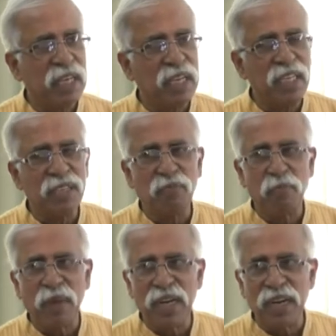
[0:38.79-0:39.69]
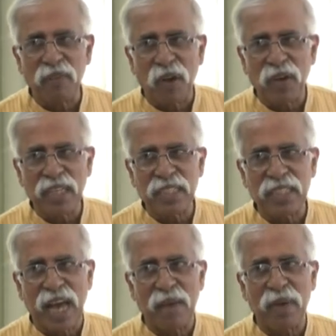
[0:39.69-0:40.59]
these mineral
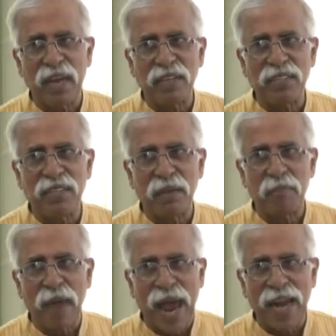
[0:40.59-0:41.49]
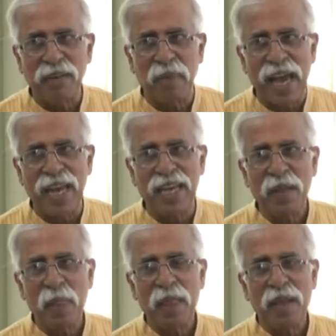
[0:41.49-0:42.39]
foundations are banks manned by
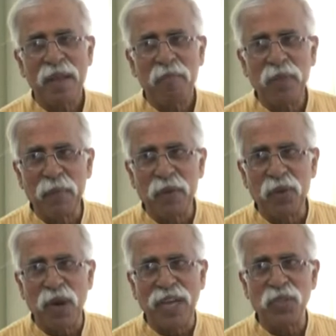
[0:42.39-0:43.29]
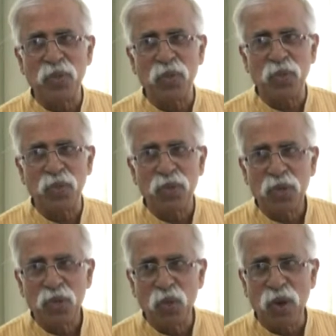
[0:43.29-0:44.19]
people who was,
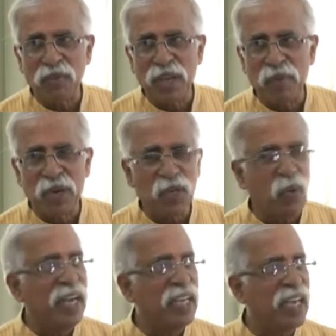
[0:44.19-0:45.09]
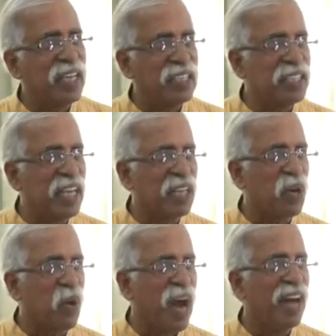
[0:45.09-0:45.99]
two of them were 20 years in Sesa
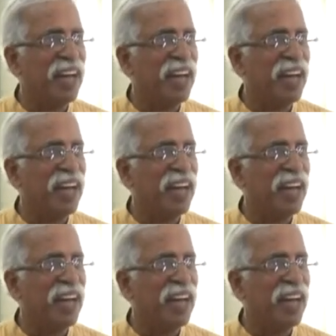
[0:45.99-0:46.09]
Goa.